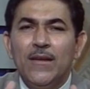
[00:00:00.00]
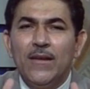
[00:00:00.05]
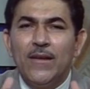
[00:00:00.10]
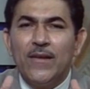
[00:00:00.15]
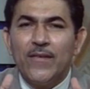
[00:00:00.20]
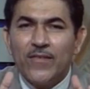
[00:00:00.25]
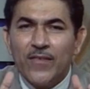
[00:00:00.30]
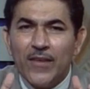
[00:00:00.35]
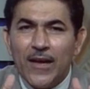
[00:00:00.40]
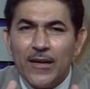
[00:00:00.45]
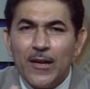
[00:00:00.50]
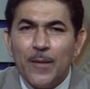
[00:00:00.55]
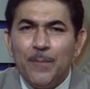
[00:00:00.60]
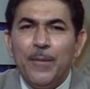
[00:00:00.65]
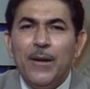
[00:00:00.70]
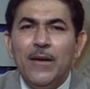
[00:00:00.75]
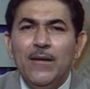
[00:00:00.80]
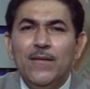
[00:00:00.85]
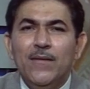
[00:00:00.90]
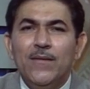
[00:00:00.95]
set up
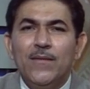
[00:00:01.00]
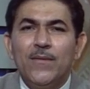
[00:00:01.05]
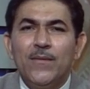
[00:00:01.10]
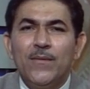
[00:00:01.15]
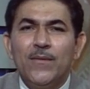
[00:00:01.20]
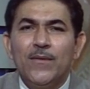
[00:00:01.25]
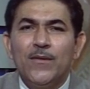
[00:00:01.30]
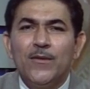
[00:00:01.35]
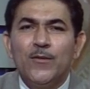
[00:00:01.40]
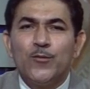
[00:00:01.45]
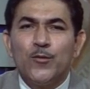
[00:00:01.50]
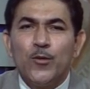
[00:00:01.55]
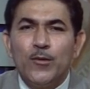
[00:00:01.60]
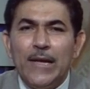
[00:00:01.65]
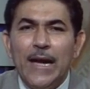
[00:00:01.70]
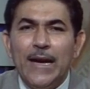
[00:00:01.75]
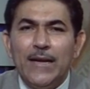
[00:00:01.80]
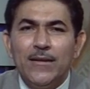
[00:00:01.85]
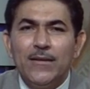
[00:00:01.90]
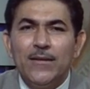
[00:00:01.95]
it so
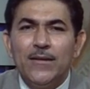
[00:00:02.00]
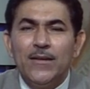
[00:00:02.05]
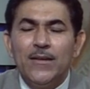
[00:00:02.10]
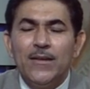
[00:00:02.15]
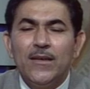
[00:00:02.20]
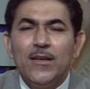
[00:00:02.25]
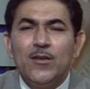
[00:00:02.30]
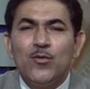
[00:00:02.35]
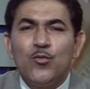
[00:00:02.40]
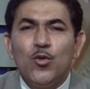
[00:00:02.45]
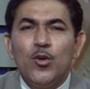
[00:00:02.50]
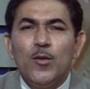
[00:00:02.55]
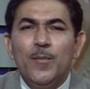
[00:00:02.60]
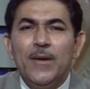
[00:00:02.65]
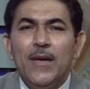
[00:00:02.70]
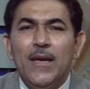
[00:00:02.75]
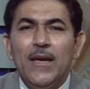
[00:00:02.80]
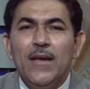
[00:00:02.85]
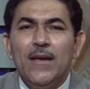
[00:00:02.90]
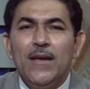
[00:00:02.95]
that it could
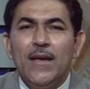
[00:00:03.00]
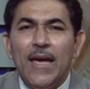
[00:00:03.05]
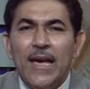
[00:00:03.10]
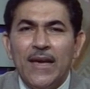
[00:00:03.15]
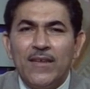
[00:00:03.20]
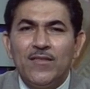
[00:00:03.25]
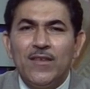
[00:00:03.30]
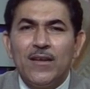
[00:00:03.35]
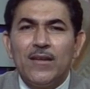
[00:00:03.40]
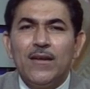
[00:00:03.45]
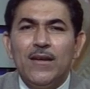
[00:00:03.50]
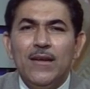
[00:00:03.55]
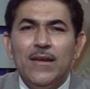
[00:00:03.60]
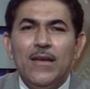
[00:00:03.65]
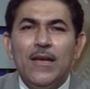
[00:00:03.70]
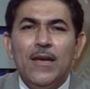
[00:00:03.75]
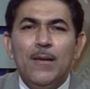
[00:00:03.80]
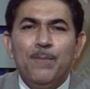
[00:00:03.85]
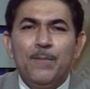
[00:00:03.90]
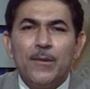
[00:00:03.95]
be exactly
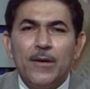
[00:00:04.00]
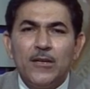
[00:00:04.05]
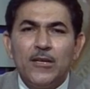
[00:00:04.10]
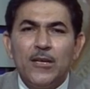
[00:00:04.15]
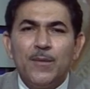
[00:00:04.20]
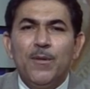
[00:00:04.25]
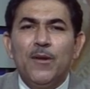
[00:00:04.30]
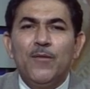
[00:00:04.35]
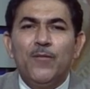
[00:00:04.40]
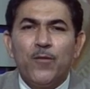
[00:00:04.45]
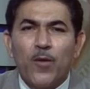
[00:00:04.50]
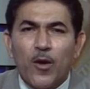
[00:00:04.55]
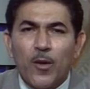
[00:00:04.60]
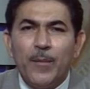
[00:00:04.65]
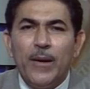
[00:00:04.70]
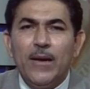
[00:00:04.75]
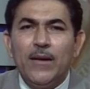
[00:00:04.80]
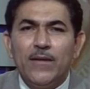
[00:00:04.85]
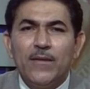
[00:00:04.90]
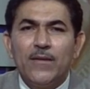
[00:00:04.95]
a printable
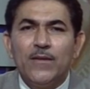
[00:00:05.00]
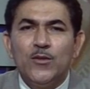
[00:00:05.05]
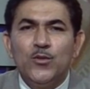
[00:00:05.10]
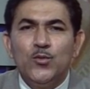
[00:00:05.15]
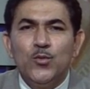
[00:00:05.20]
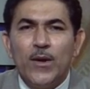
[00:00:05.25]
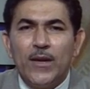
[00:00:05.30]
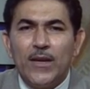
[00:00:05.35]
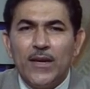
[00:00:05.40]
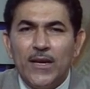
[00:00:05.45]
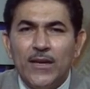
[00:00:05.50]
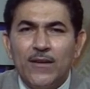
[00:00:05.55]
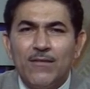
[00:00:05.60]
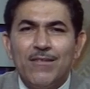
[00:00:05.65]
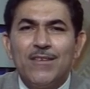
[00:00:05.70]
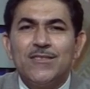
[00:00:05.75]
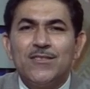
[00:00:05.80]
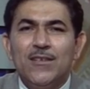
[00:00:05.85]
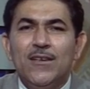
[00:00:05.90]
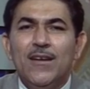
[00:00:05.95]
format you are
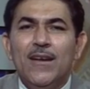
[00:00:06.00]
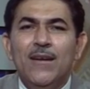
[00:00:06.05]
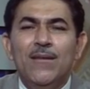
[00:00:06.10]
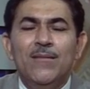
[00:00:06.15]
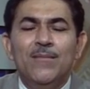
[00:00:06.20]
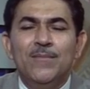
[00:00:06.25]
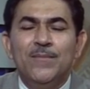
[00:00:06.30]
interested in.